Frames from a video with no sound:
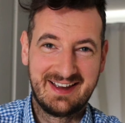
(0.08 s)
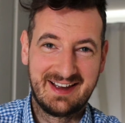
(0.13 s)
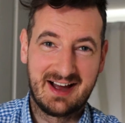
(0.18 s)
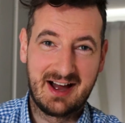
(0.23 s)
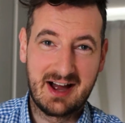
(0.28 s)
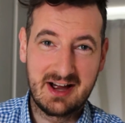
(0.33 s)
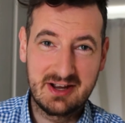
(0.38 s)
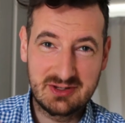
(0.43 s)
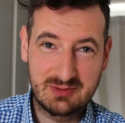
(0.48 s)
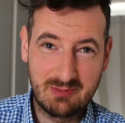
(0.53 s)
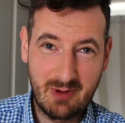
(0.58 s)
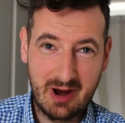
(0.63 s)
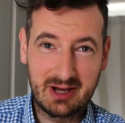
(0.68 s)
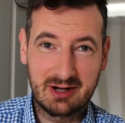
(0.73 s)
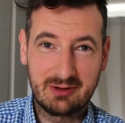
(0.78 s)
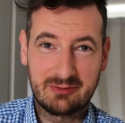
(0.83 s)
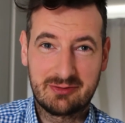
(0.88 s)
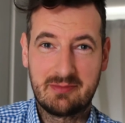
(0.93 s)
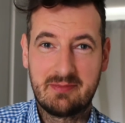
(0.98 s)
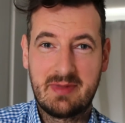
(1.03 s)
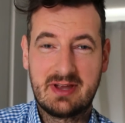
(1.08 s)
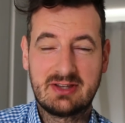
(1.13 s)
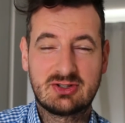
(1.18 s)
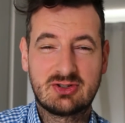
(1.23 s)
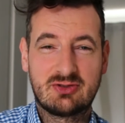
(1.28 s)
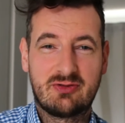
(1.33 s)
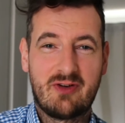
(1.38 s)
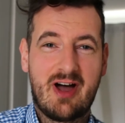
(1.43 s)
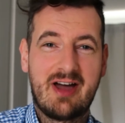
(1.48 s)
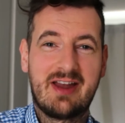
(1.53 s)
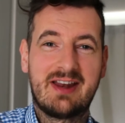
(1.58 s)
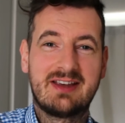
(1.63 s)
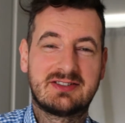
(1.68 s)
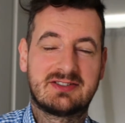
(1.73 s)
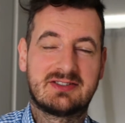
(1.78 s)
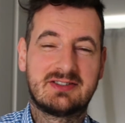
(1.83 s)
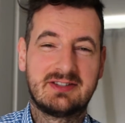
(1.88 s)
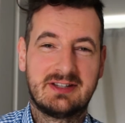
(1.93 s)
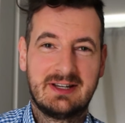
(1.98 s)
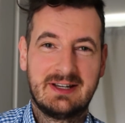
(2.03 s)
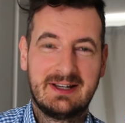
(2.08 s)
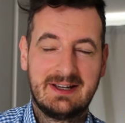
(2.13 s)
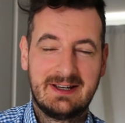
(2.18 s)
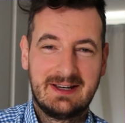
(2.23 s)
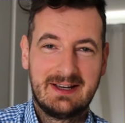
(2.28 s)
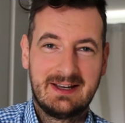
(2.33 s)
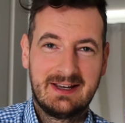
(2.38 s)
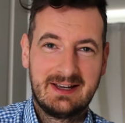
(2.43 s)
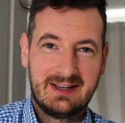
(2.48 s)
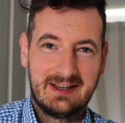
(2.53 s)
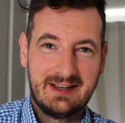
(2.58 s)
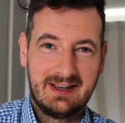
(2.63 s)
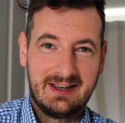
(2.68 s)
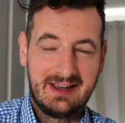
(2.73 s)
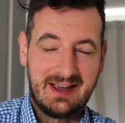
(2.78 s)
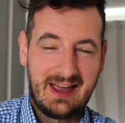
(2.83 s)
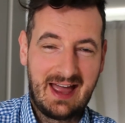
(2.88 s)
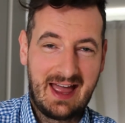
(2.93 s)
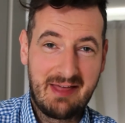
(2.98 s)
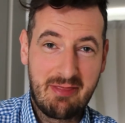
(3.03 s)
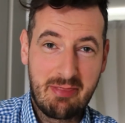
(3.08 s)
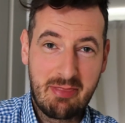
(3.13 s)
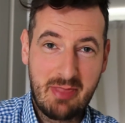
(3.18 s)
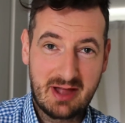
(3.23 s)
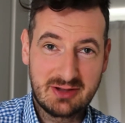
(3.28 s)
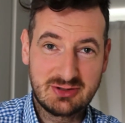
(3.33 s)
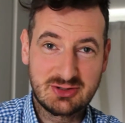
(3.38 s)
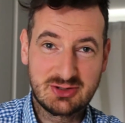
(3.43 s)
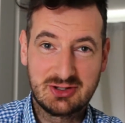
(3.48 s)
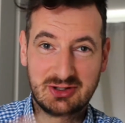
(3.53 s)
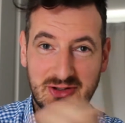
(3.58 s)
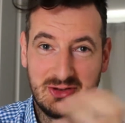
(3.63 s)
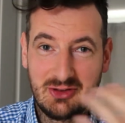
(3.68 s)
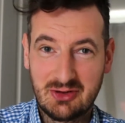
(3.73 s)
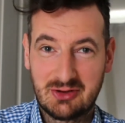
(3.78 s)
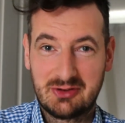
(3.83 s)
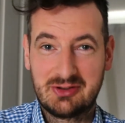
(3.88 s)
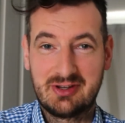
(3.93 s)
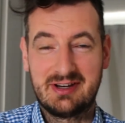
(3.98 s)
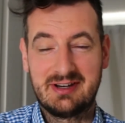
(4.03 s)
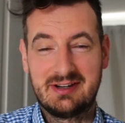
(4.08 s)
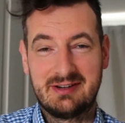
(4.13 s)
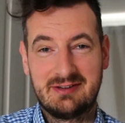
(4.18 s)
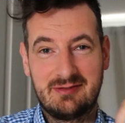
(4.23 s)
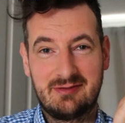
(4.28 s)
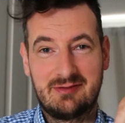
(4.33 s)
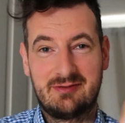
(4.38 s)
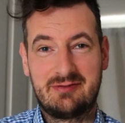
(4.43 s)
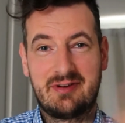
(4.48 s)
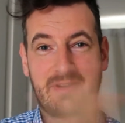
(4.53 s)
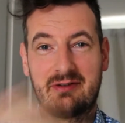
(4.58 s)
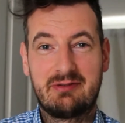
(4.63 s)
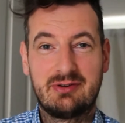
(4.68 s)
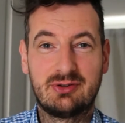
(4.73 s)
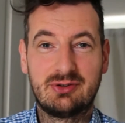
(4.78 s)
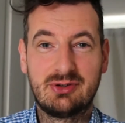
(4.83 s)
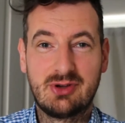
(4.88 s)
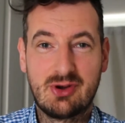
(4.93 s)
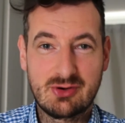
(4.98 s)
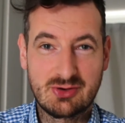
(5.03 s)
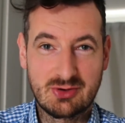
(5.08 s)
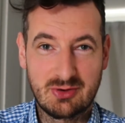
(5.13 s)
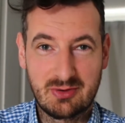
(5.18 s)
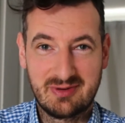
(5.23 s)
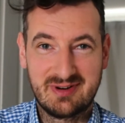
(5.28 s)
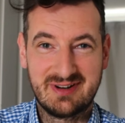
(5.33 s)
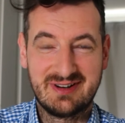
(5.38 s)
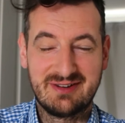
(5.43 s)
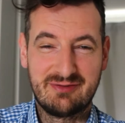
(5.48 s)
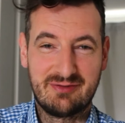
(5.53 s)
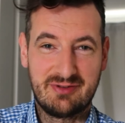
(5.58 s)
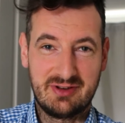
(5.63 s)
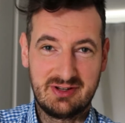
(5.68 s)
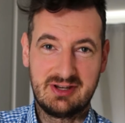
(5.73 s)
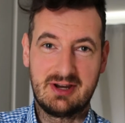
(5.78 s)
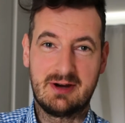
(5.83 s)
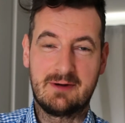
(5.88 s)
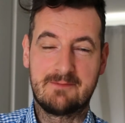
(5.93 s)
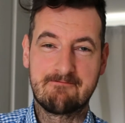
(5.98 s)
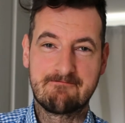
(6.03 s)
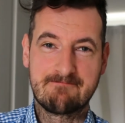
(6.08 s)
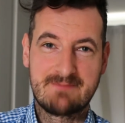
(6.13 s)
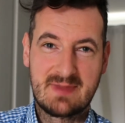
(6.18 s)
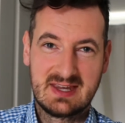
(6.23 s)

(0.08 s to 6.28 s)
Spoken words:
Hi, it's Michael from Men's Finest, and that's another very unusual video.